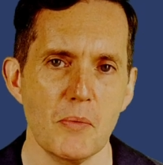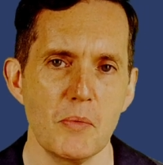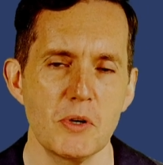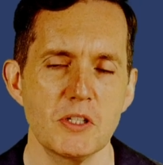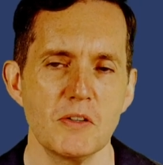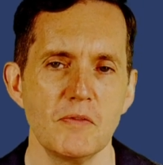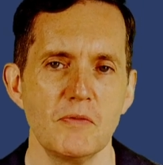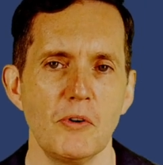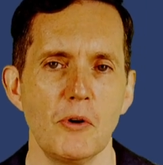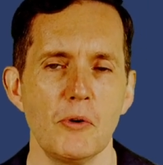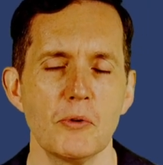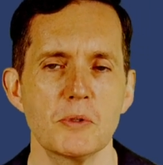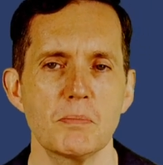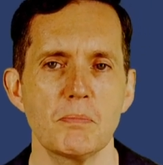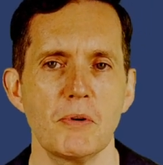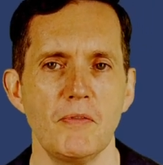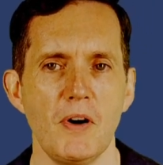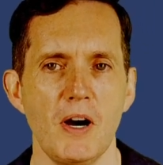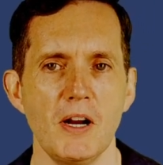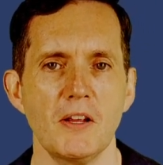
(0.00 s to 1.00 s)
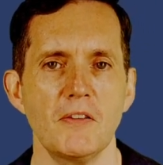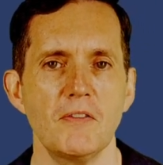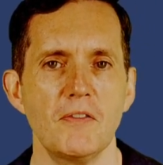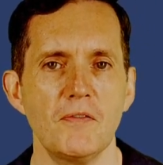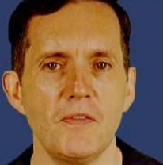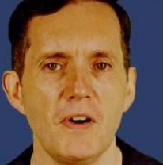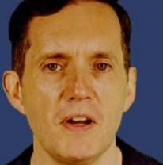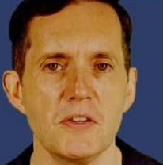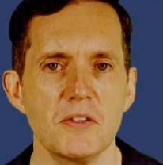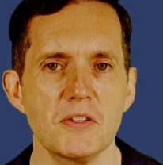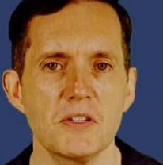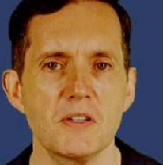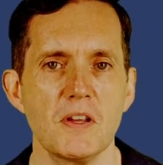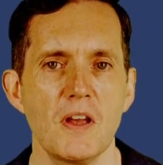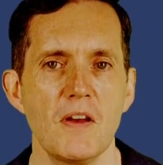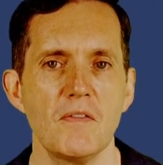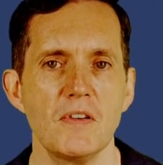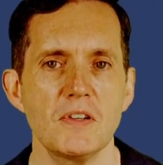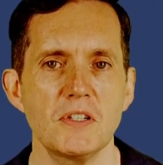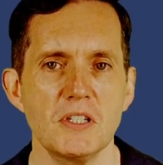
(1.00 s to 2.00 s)
which involves providing
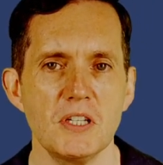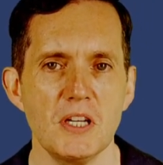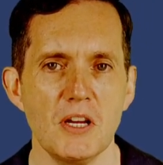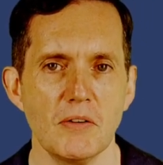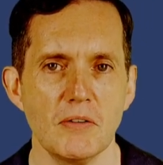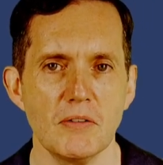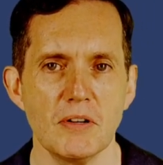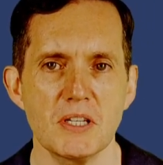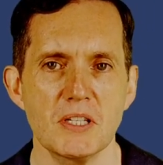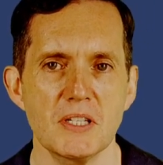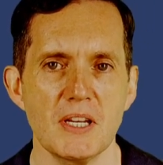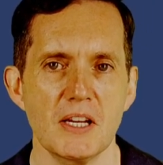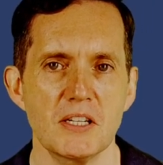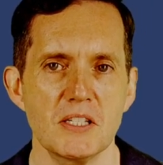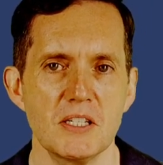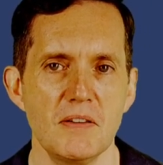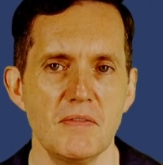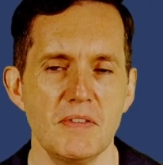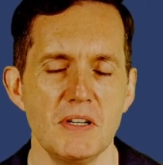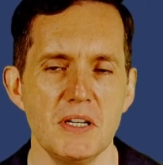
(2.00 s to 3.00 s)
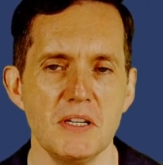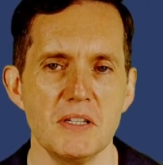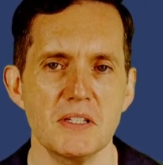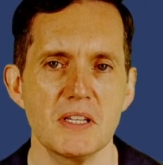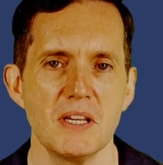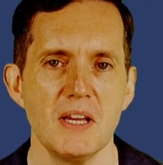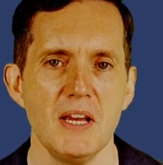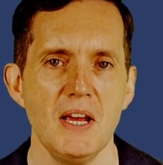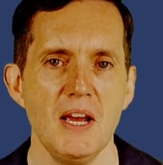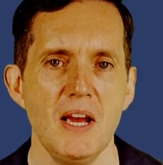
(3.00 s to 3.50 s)
funds for terrorist activities.